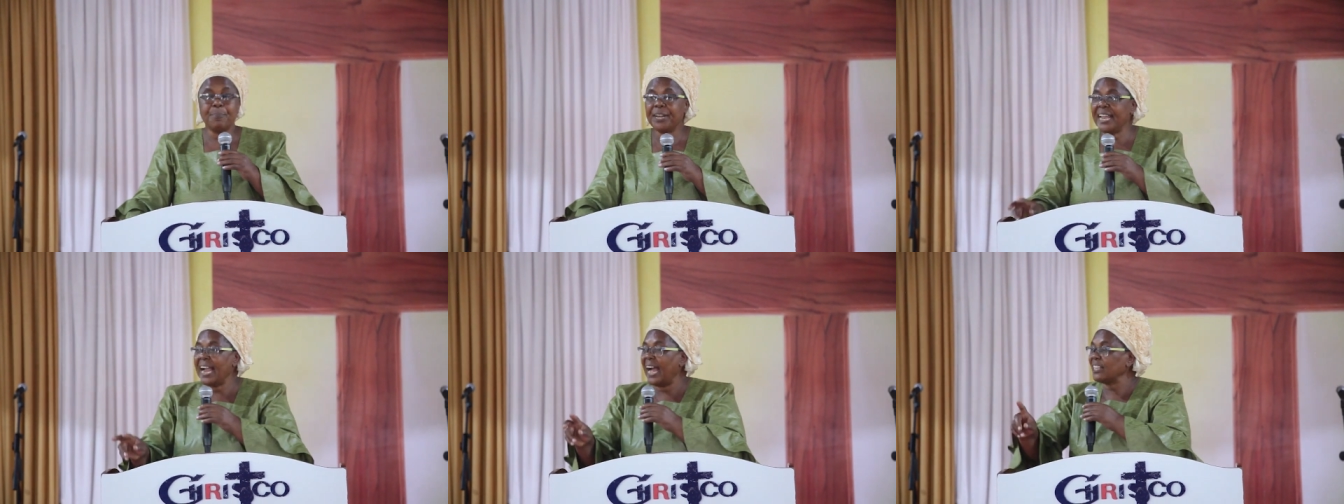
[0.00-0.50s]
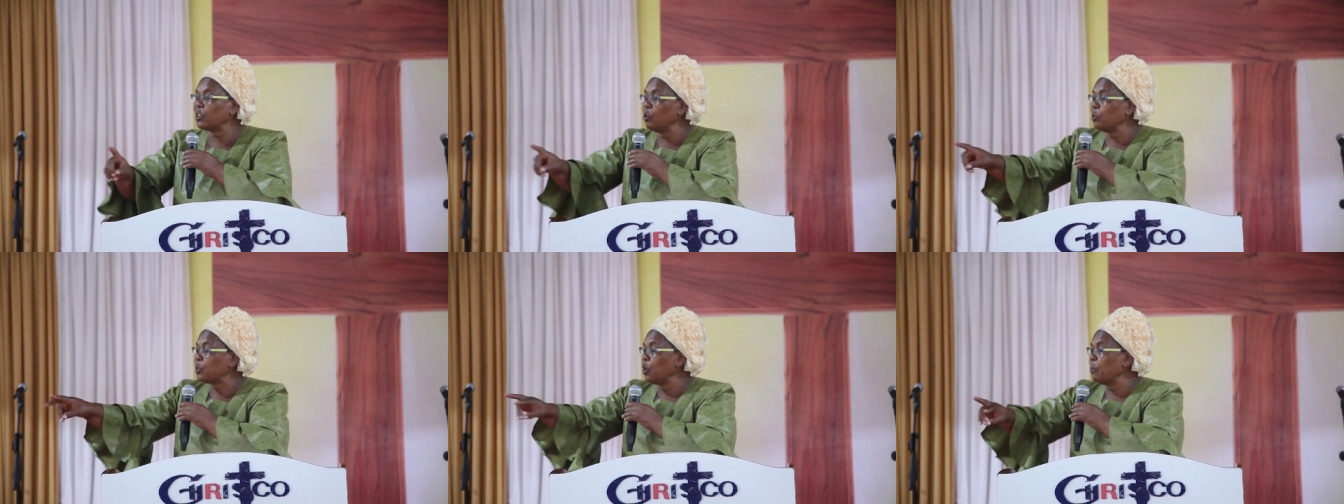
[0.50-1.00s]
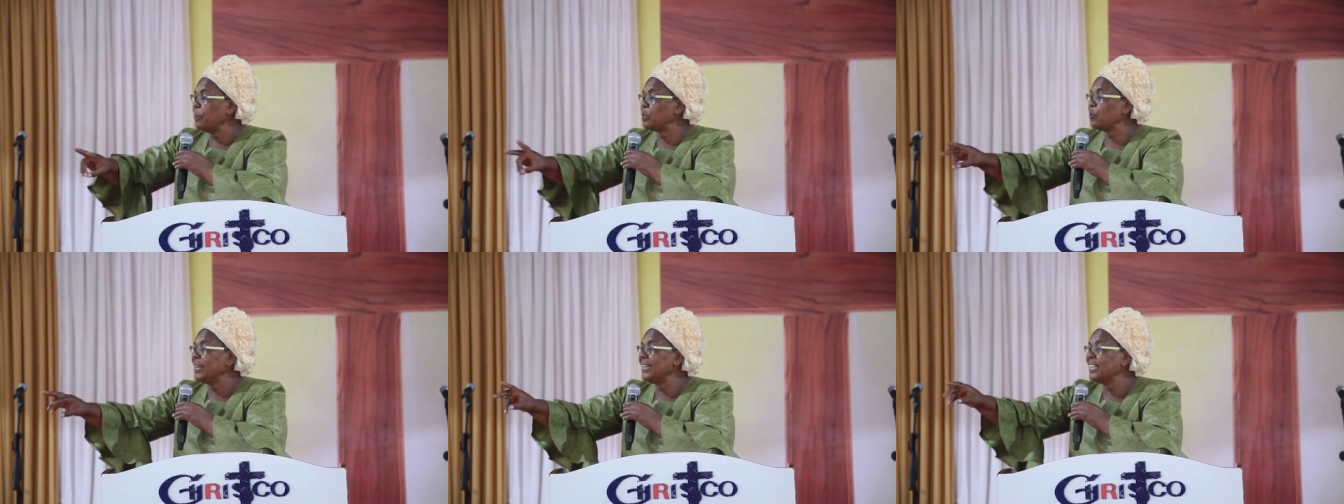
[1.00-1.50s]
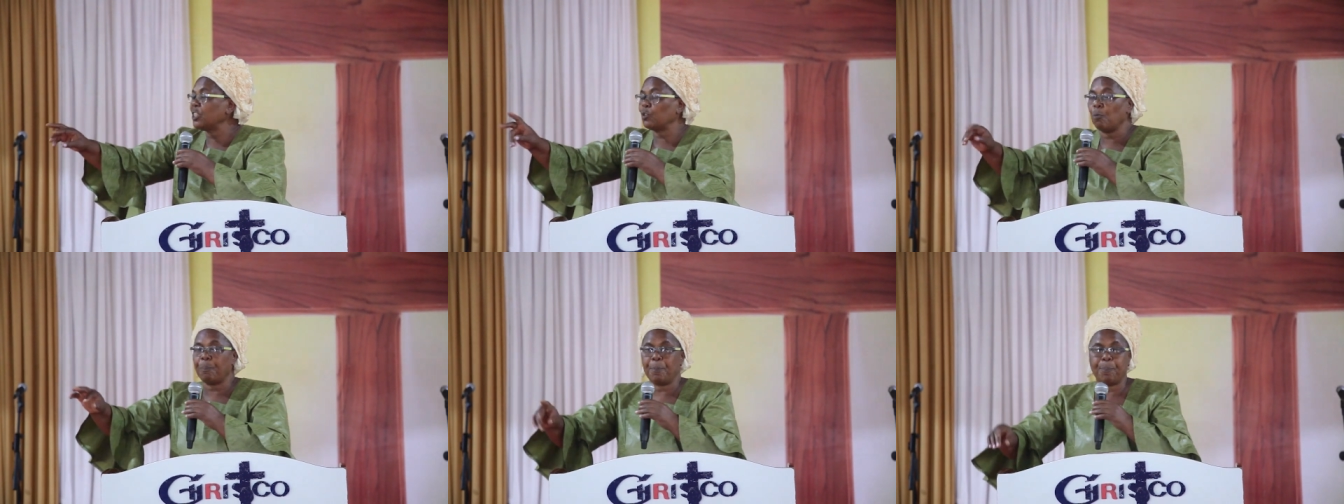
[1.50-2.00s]
Bring a solution between
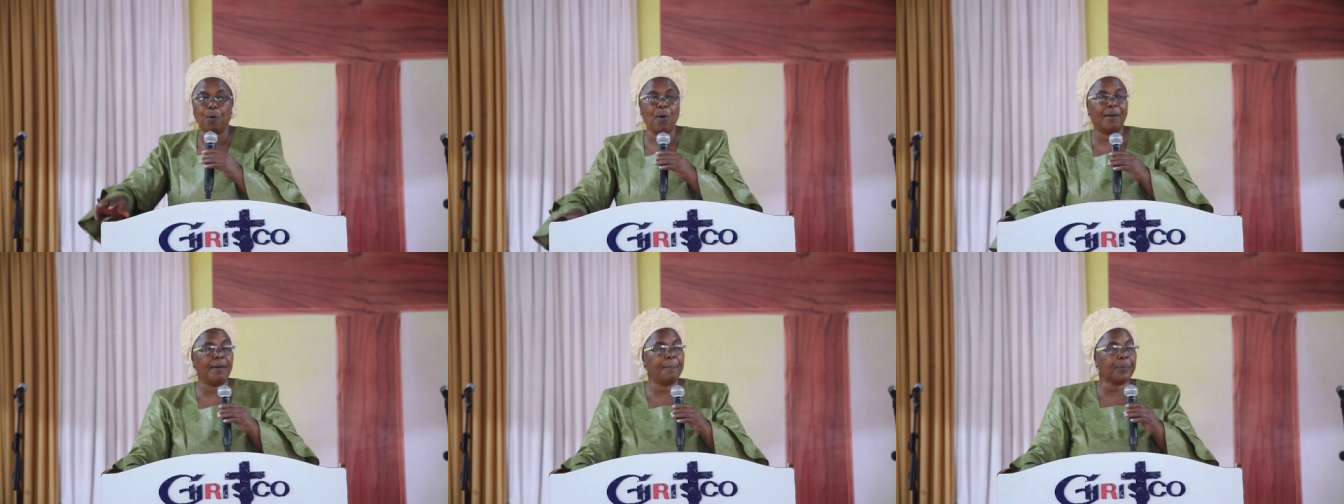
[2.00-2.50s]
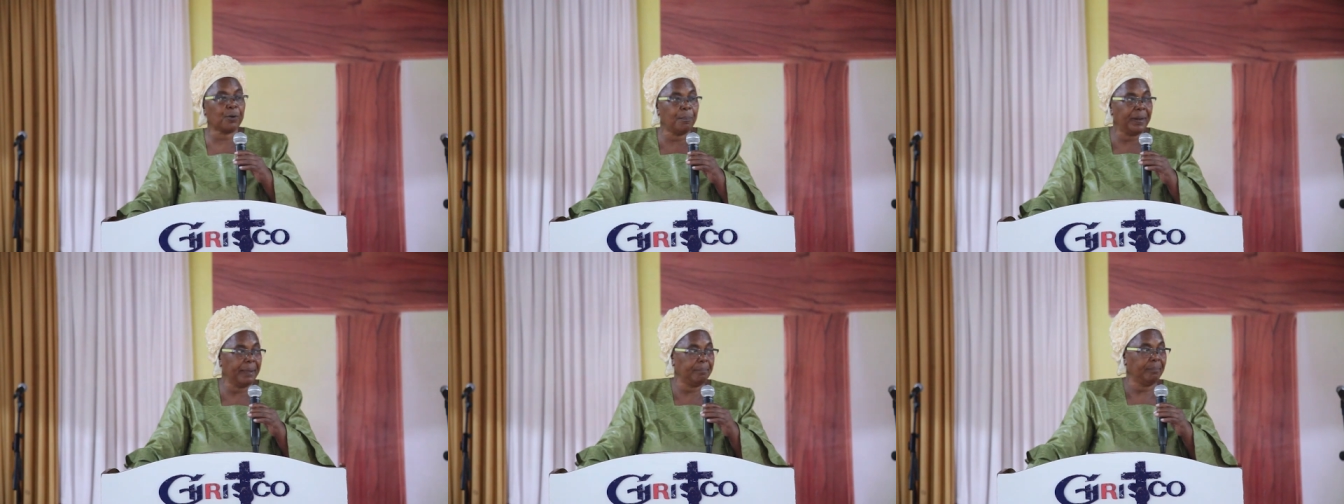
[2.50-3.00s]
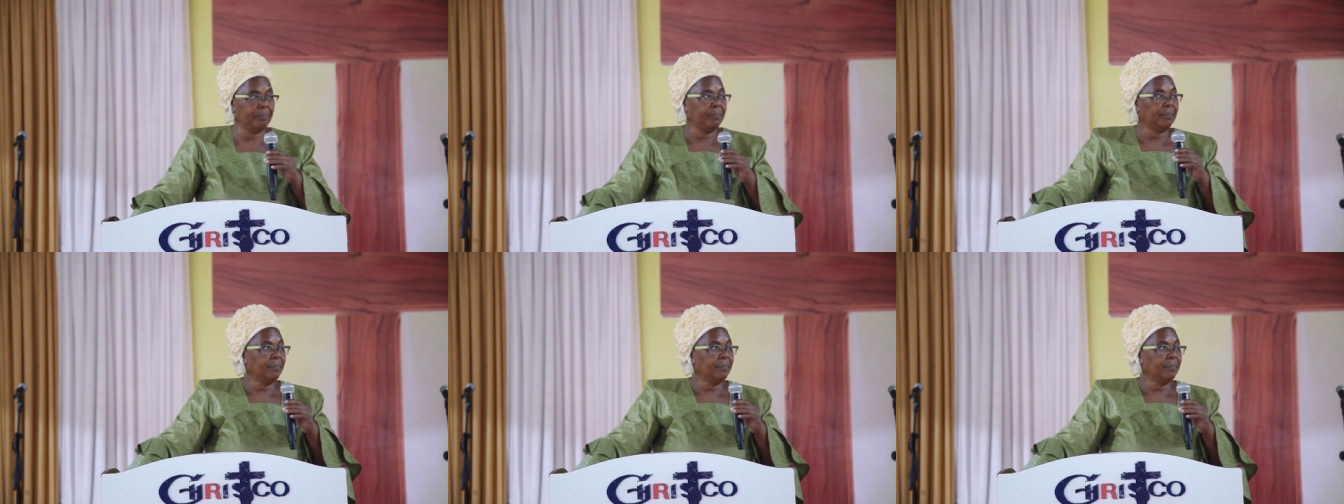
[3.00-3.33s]
these two people who have a problem.